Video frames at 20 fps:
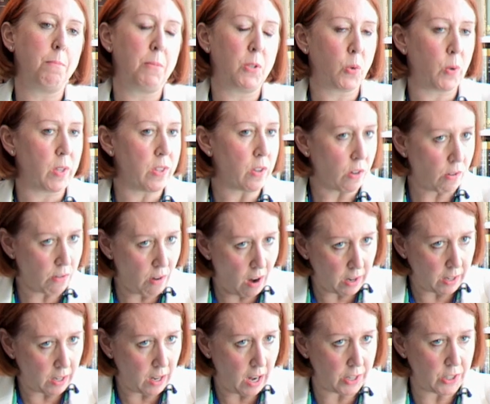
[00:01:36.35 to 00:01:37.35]
between their
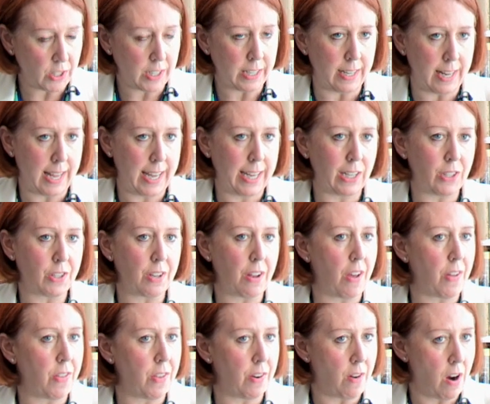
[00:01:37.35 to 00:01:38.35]
chronological age
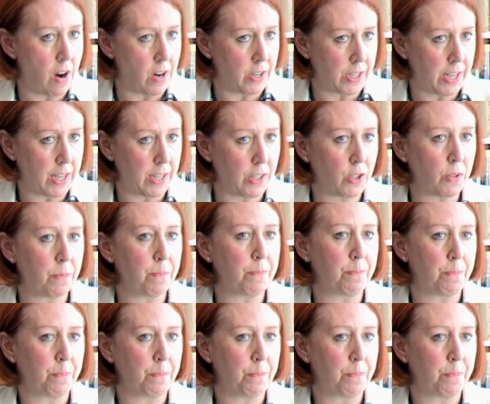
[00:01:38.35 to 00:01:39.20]
and their heart age.